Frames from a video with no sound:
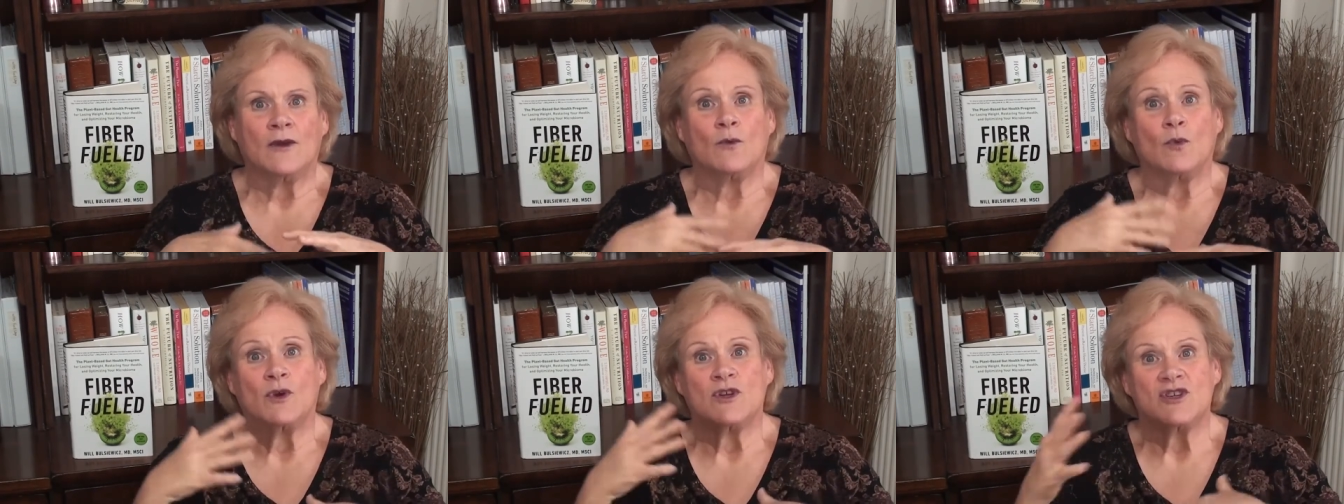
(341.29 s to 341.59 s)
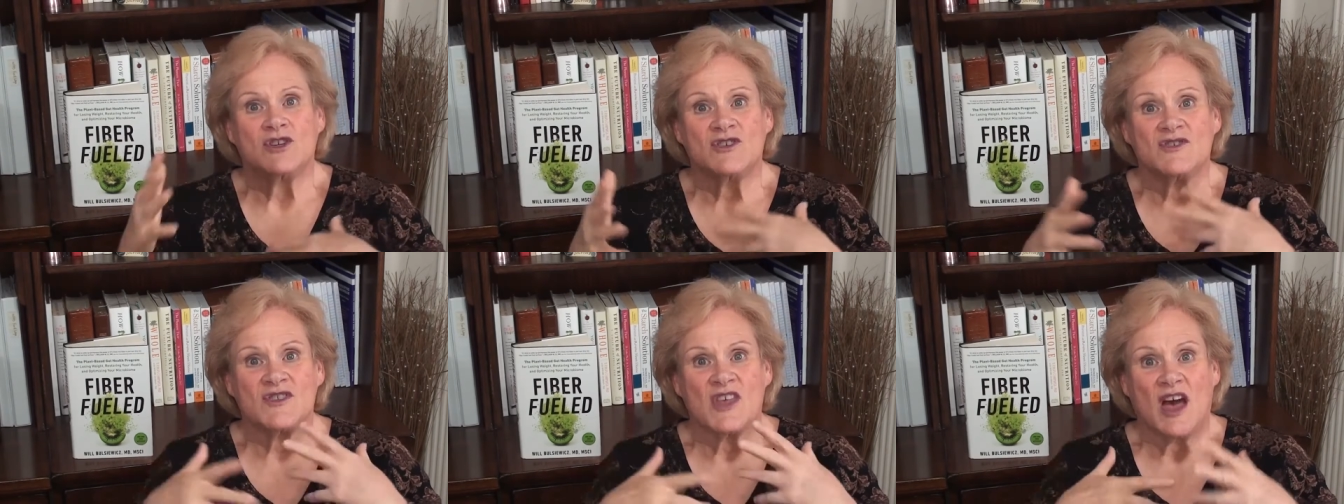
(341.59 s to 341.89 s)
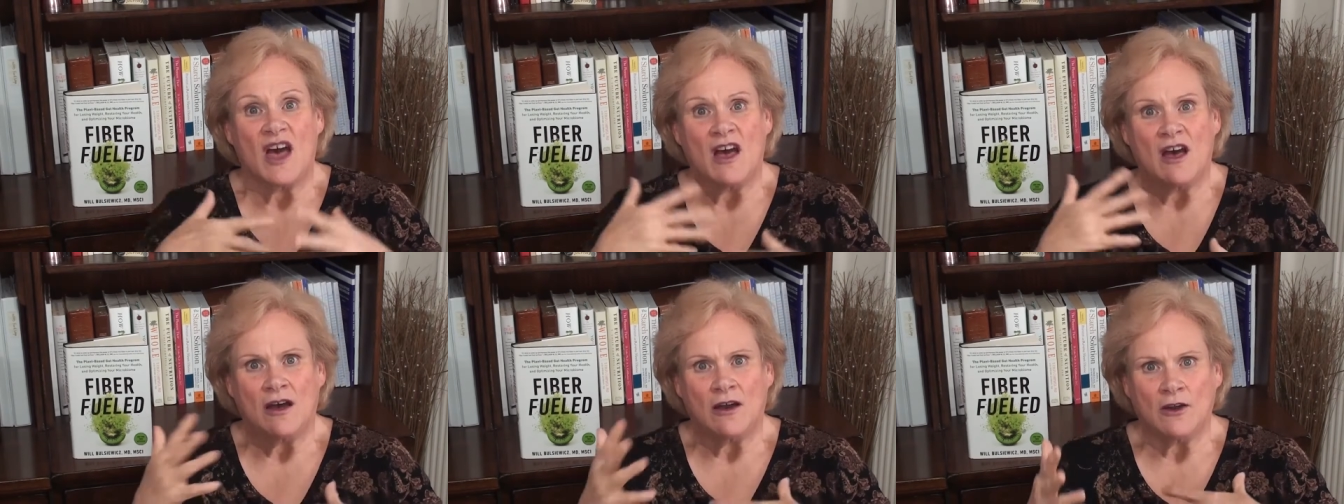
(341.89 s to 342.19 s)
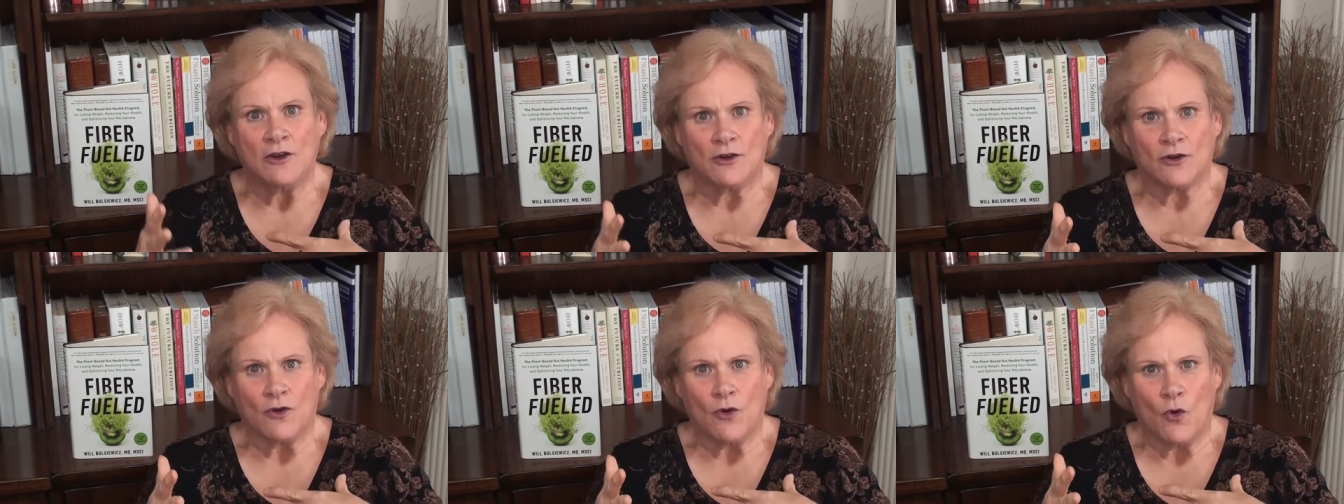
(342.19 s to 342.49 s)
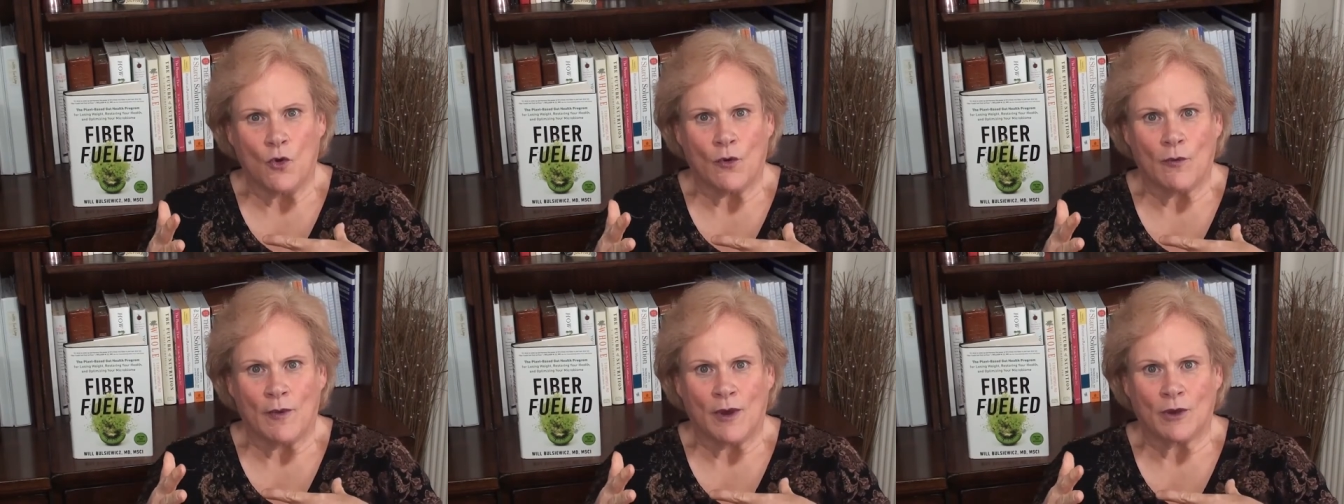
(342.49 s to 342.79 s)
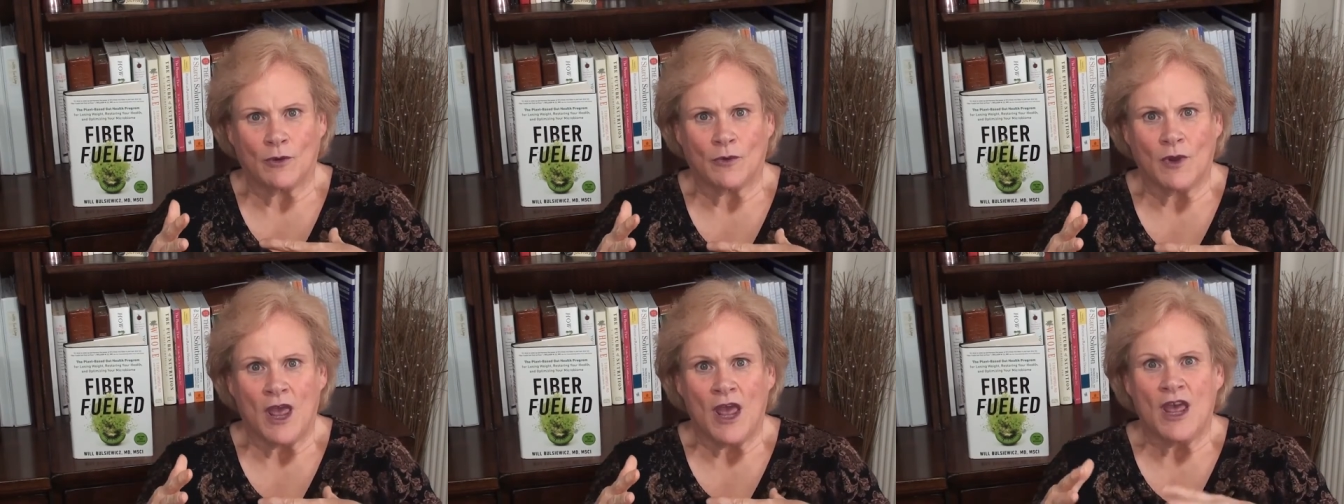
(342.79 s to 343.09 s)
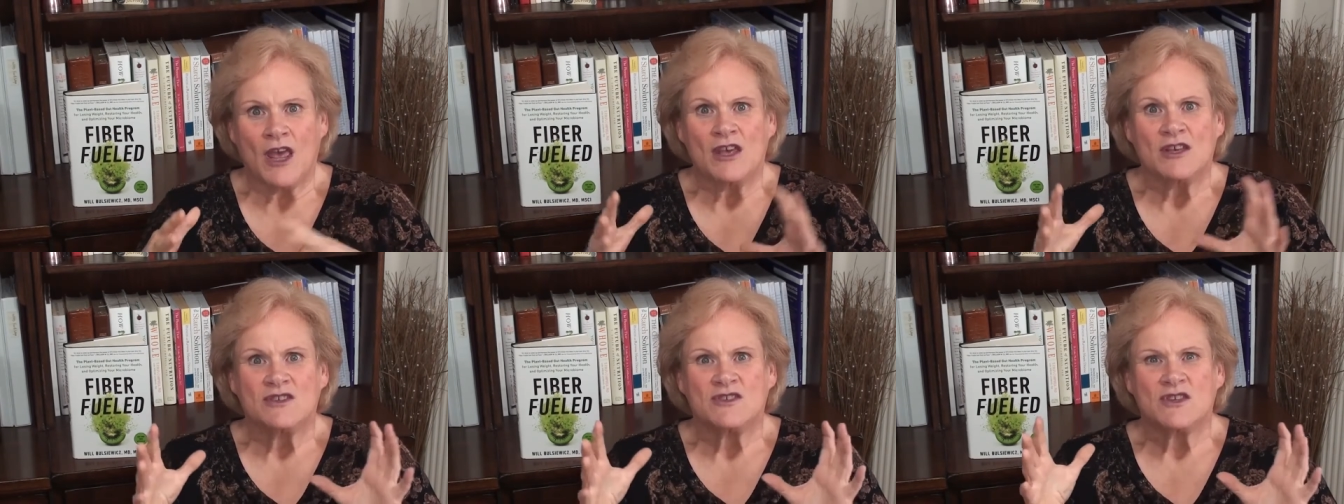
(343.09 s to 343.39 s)
which is the hunger hormone.
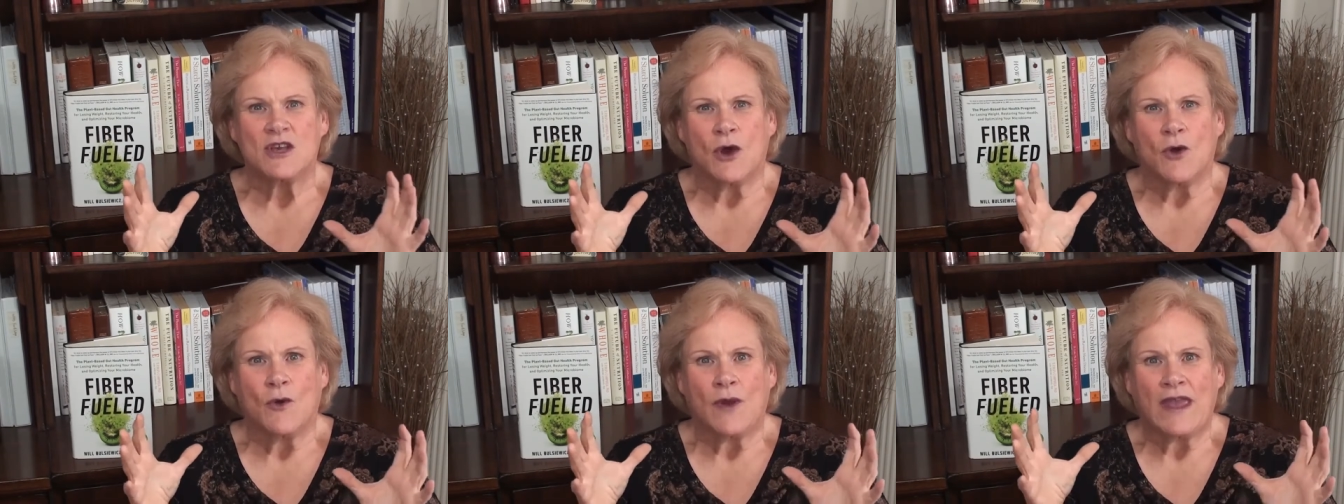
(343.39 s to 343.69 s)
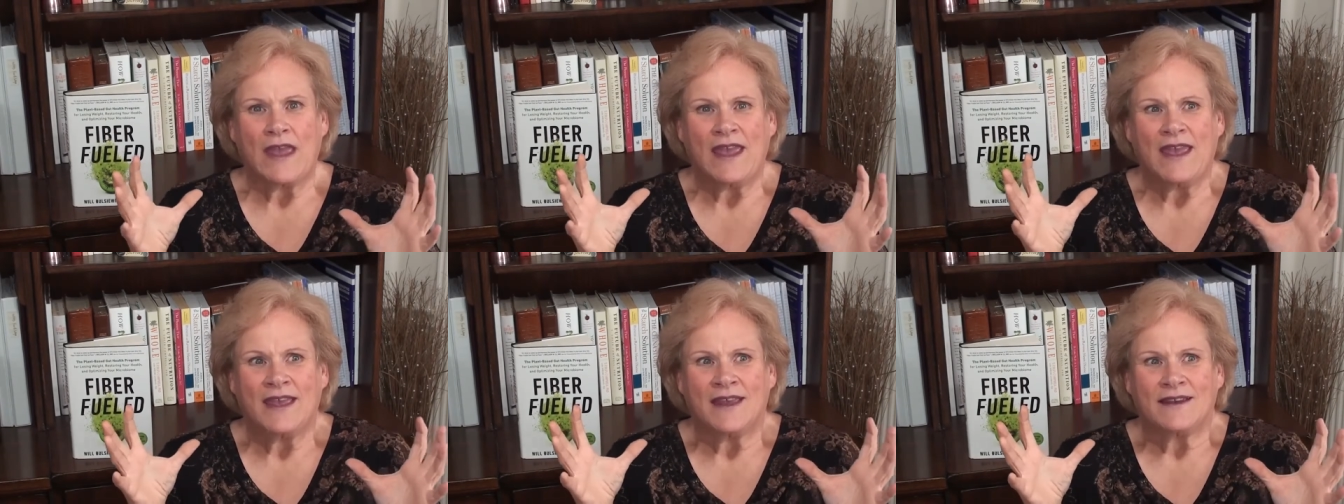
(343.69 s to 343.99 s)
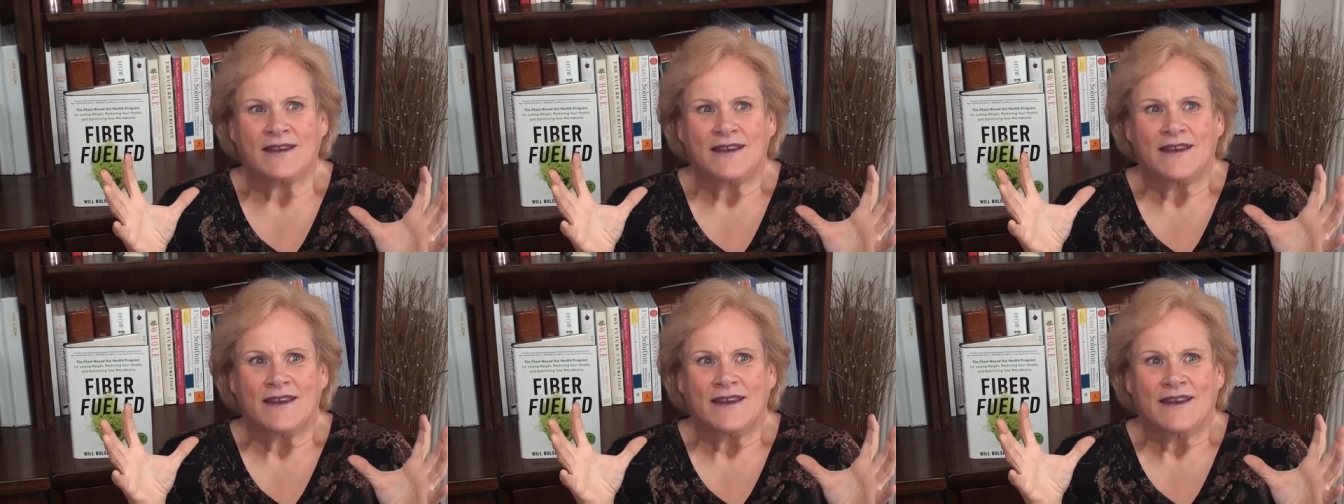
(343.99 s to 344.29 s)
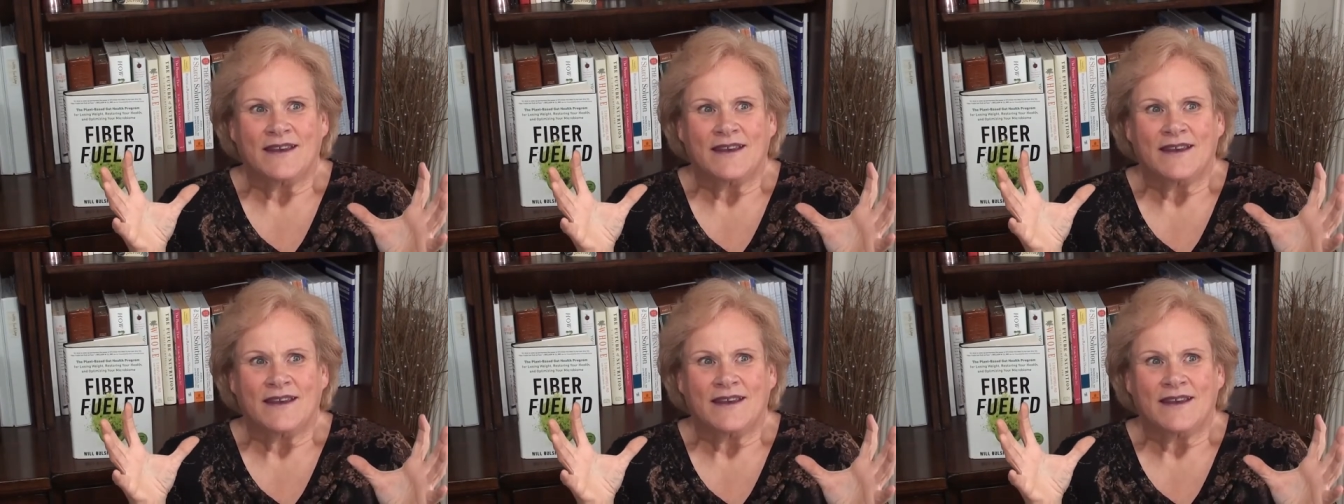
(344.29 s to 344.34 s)
So it